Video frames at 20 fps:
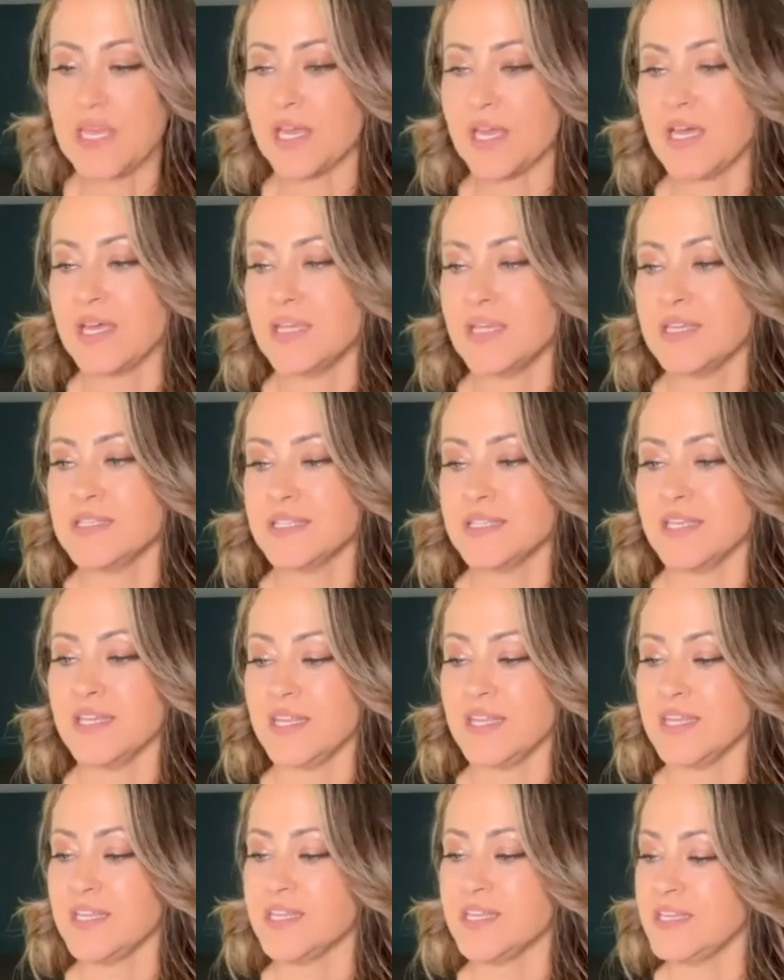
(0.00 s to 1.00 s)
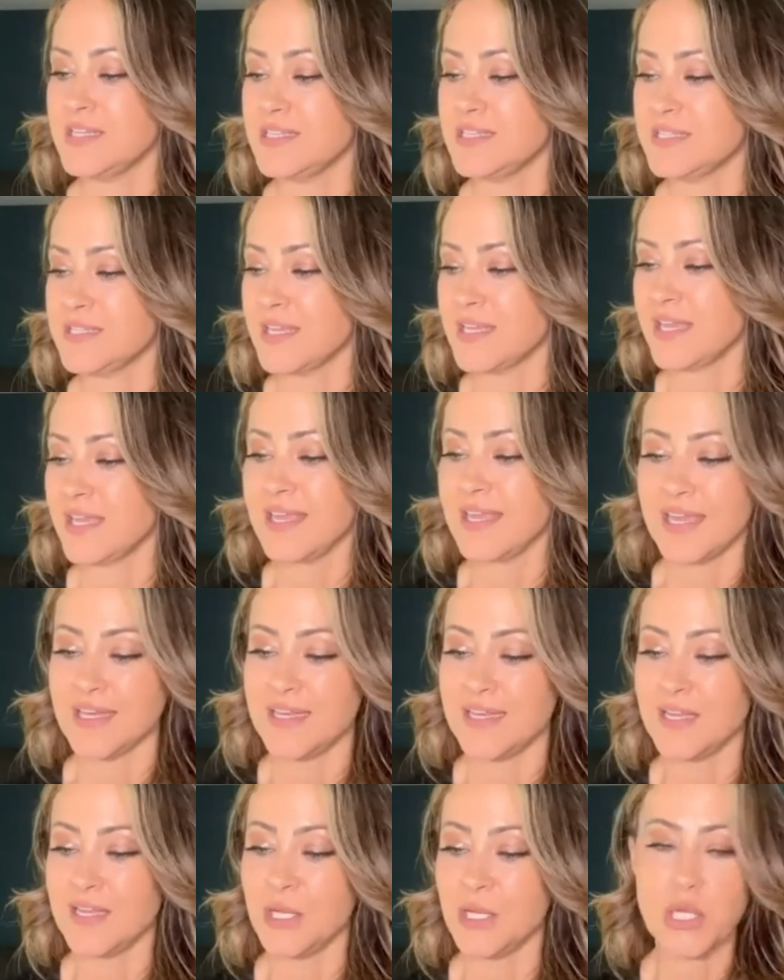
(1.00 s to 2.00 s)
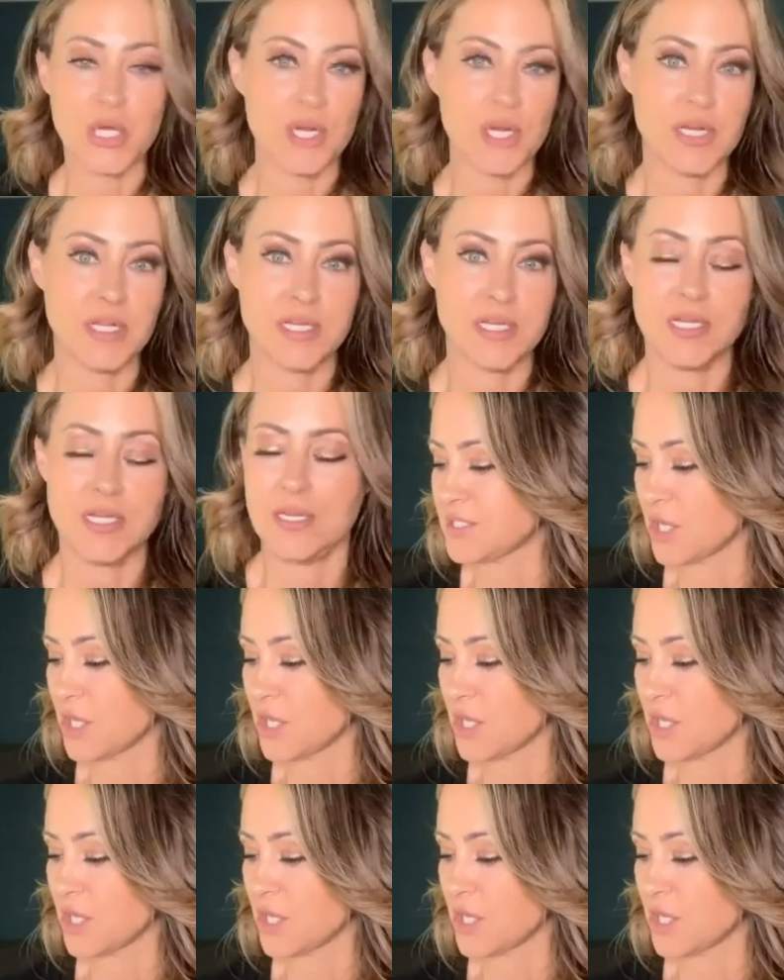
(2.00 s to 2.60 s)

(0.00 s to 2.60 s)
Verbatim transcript: because it is gated and guarded.